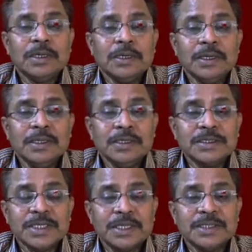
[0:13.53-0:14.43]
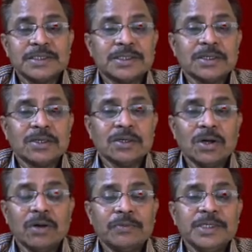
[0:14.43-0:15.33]
In the series
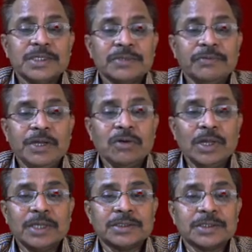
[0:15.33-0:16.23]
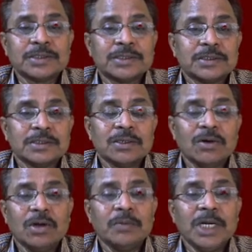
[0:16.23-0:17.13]
of this video lectures
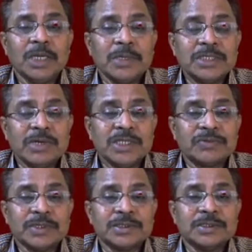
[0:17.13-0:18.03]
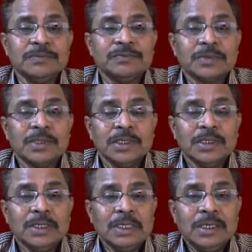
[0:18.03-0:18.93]
on multiple choice question,
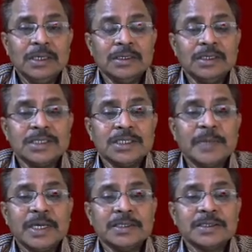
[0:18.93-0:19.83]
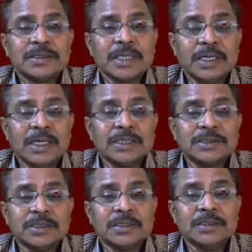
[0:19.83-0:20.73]
this is my second lecture,